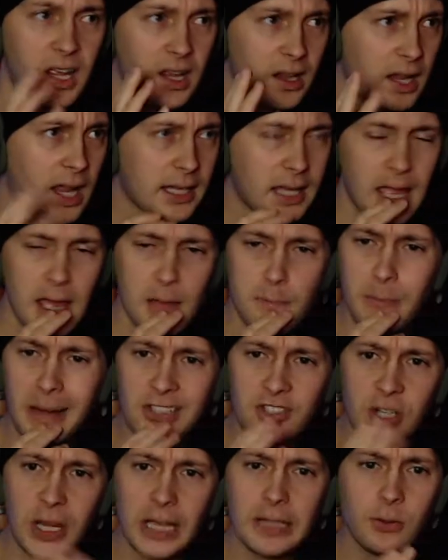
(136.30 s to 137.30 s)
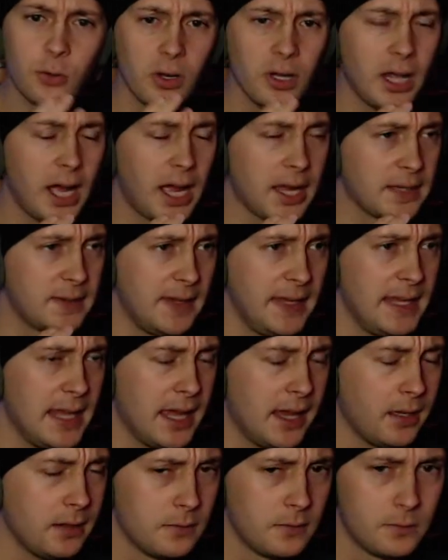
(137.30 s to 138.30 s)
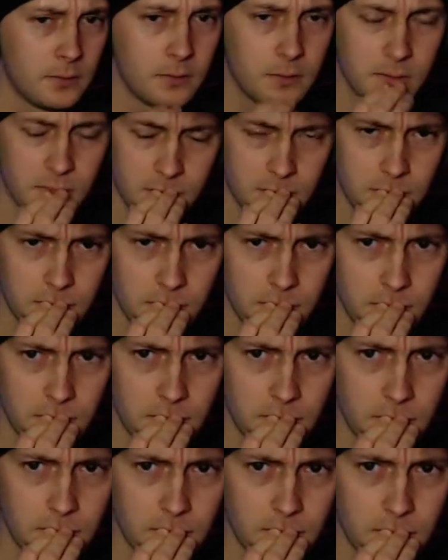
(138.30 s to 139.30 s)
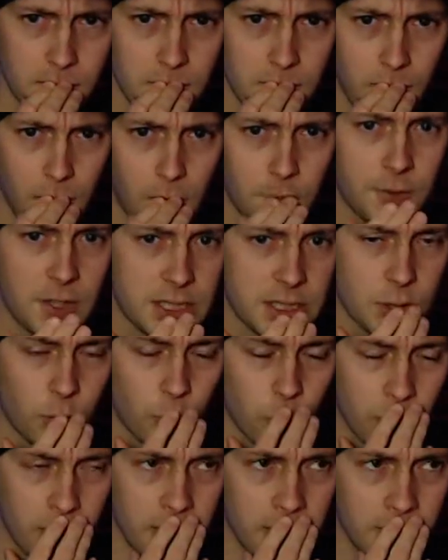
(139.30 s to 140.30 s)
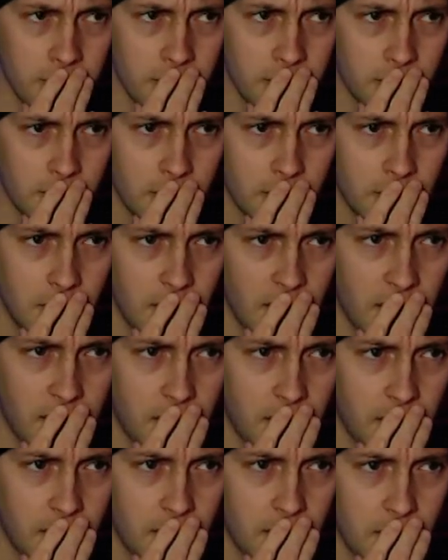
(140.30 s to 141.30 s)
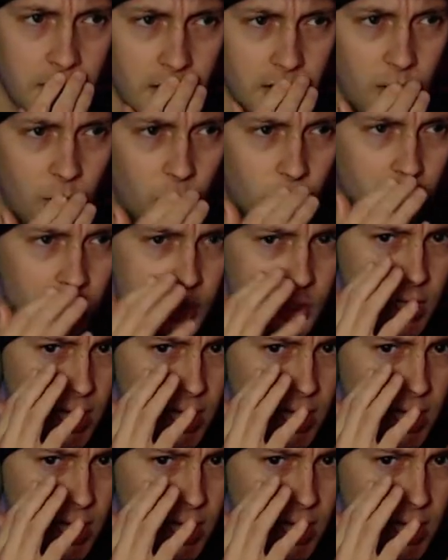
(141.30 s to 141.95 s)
Like, my general idea of the story was